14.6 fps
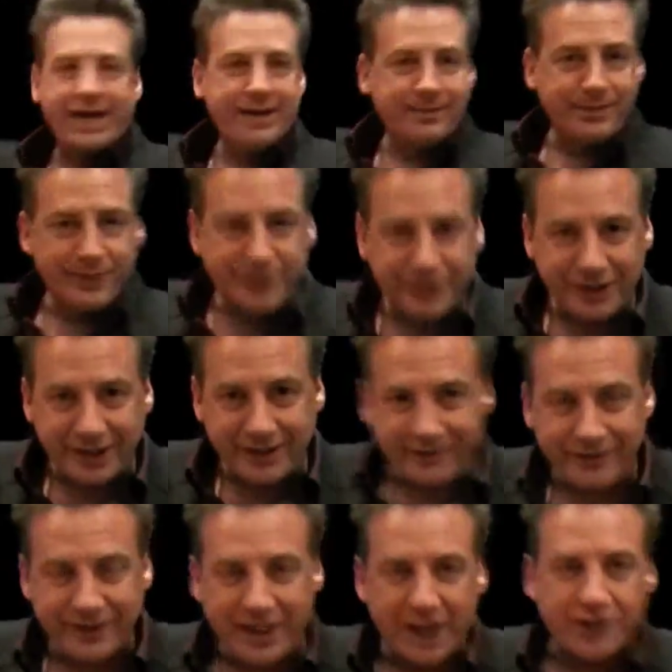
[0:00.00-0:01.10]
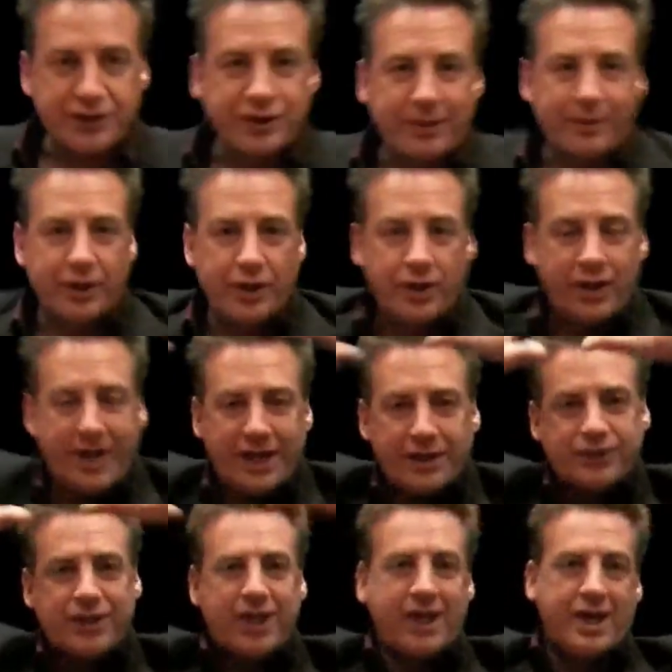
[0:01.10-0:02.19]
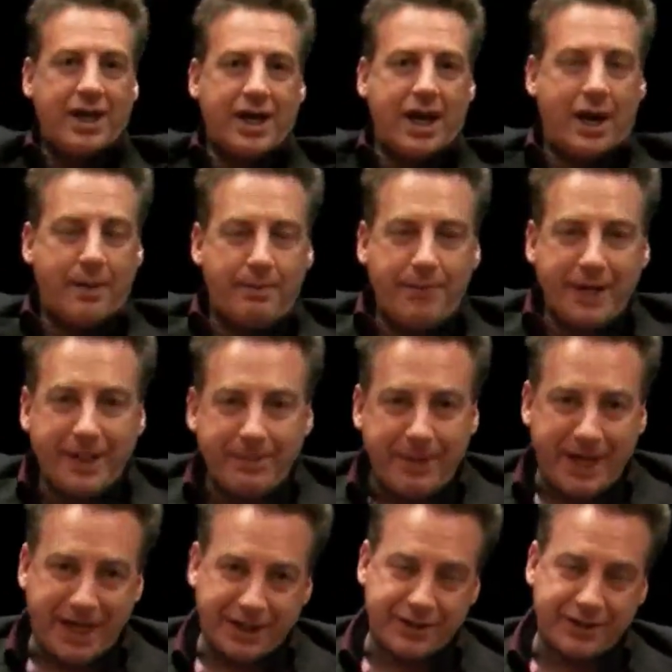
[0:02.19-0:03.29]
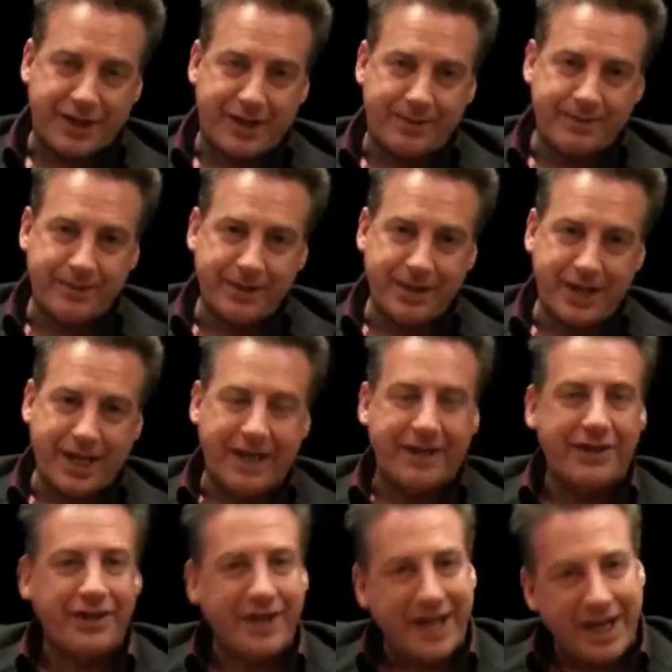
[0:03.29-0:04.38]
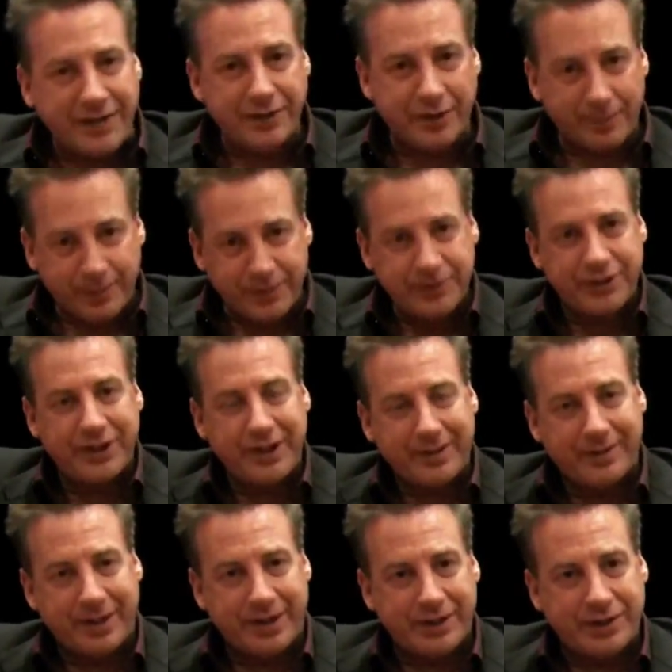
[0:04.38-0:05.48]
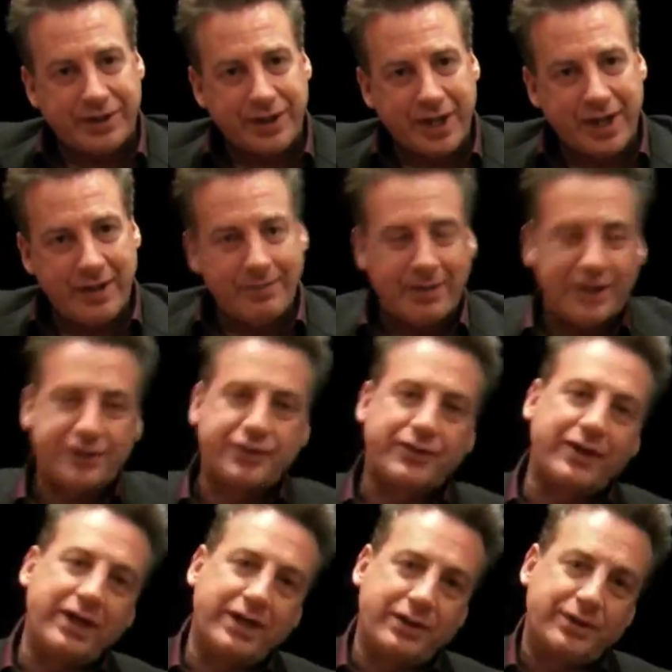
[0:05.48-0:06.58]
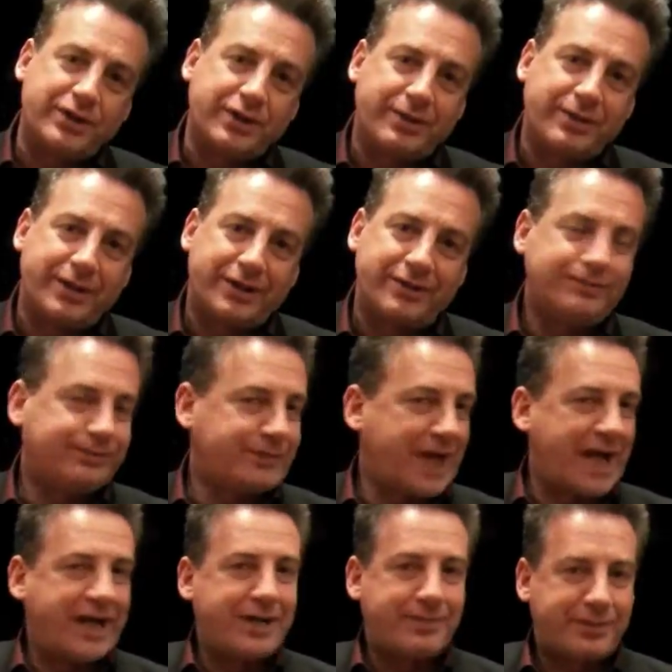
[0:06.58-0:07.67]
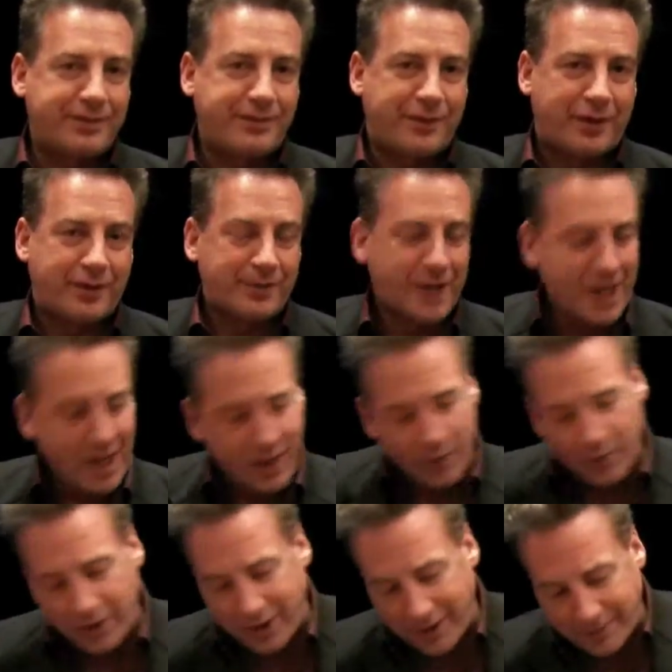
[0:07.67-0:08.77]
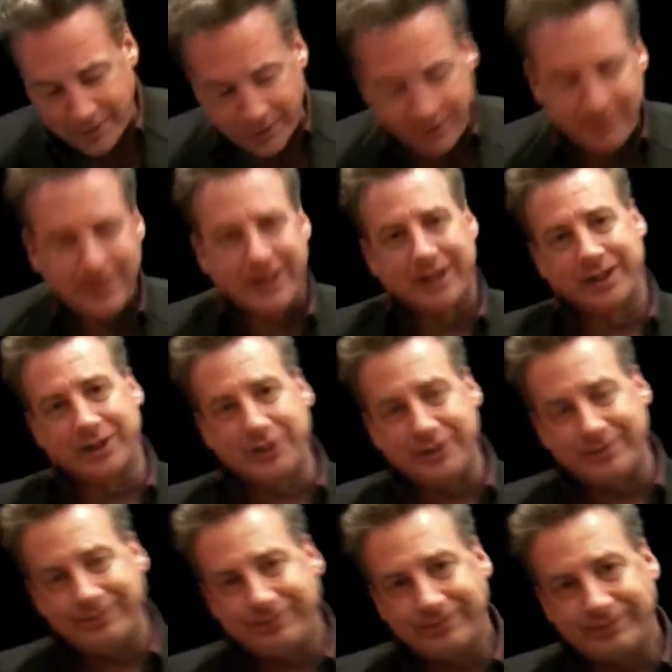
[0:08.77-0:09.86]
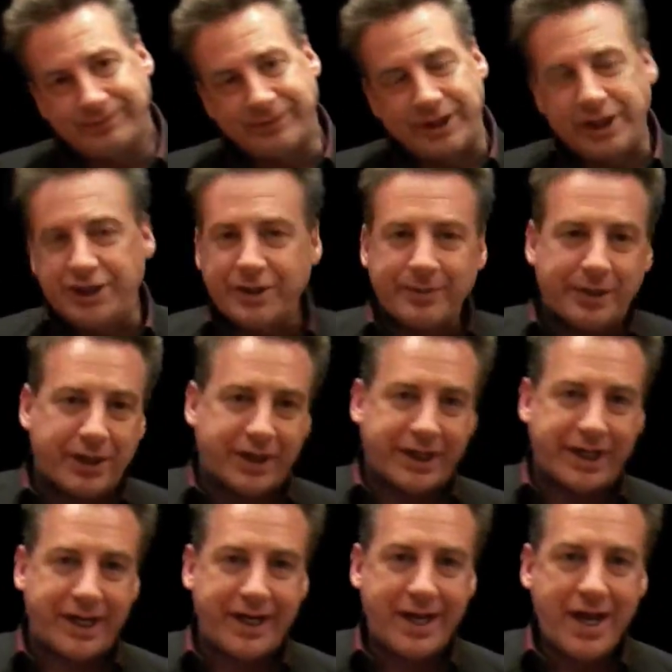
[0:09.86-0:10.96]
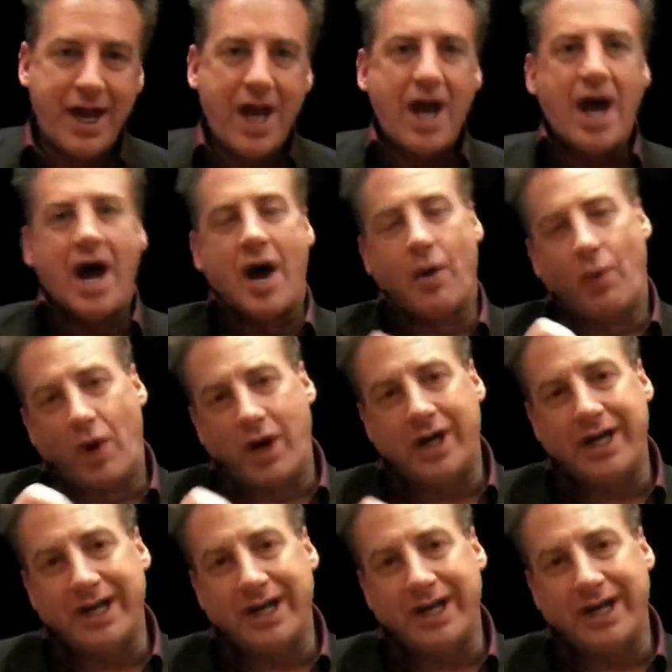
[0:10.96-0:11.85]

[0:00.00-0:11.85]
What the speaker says: am perceived as someone who has a big backdrop and a theatrical proscenium arch. My screen goes in the middle, I can perform. Whether I'm doing mentalism, teaching marketing, I walk